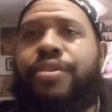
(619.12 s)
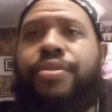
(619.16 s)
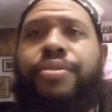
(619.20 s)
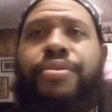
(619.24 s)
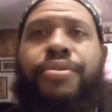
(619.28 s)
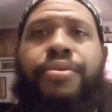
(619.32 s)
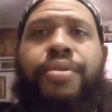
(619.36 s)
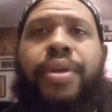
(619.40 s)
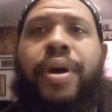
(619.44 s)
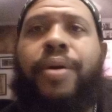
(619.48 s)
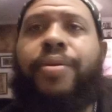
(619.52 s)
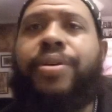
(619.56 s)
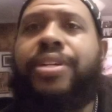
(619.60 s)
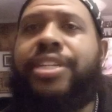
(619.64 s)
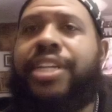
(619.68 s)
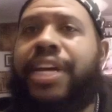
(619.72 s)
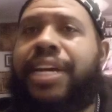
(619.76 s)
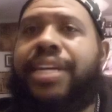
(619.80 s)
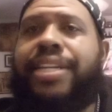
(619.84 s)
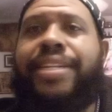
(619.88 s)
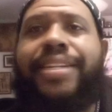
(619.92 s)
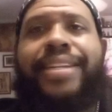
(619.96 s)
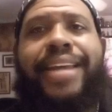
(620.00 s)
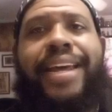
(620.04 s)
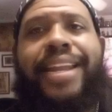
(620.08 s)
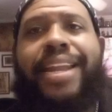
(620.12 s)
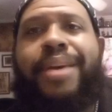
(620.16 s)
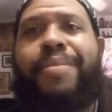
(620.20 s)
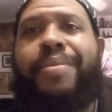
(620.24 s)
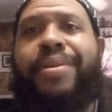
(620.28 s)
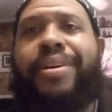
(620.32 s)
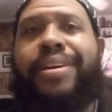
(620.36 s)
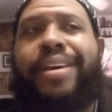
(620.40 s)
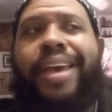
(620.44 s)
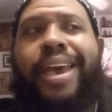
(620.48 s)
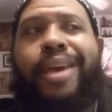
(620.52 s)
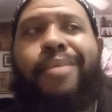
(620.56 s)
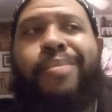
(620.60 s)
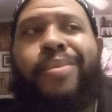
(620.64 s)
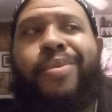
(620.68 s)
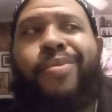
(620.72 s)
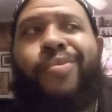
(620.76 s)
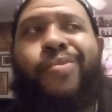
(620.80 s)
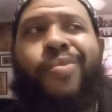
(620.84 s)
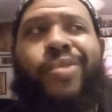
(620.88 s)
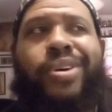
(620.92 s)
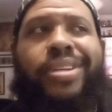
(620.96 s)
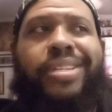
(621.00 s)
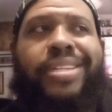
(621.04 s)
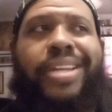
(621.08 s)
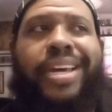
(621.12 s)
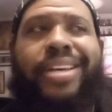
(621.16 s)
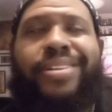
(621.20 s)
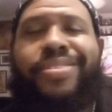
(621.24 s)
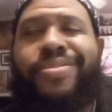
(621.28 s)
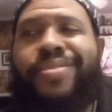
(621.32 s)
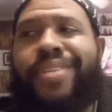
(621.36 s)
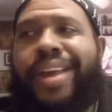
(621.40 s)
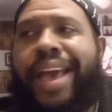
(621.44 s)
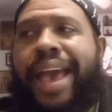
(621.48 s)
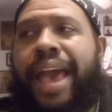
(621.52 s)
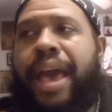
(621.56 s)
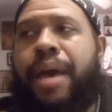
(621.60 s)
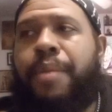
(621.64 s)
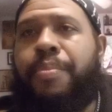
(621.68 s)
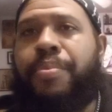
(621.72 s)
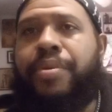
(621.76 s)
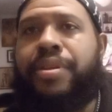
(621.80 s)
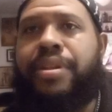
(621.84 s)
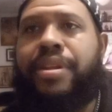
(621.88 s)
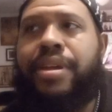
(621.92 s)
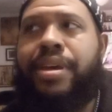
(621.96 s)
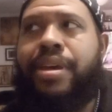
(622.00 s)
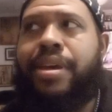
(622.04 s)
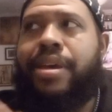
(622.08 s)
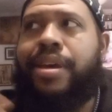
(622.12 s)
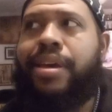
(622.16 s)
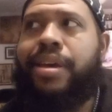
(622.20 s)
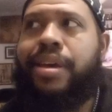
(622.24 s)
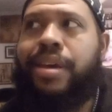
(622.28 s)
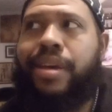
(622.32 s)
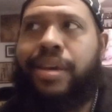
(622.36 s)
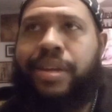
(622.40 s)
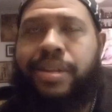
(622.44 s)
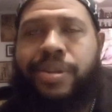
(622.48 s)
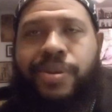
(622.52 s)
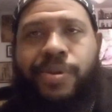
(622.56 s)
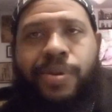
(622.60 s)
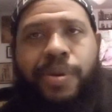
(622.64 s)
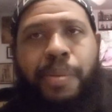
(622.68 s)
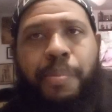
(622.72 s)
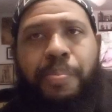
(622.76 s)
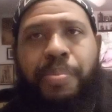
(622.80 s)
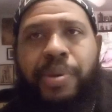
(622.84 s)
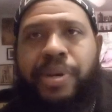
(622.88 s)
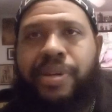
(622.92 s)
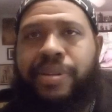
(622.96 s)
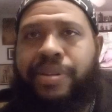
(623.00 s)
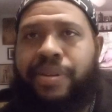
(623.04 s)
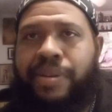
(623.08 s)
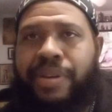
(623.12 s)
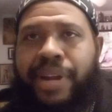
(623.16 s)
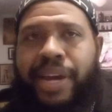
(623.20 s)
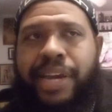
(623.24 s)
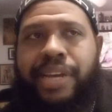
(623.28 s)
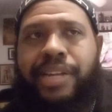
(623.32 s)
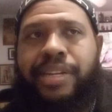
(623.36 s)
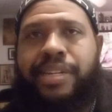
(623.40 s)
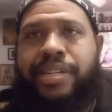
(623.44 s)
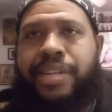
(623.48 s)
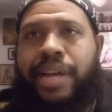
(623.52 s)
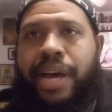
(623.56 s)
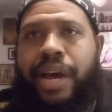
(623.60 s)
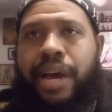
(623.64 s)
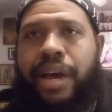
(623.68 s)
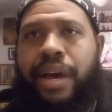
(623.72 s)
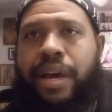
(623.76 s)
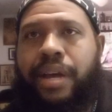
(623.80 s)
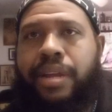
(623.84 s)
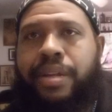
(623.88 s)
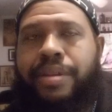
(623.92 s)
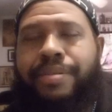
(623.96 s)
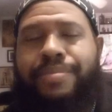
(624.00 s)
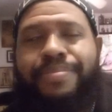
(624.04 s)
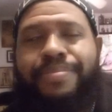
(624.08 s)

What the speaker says: You know, it changed the dynamic of the game. But once that sort of happens, it sort of builds on their side.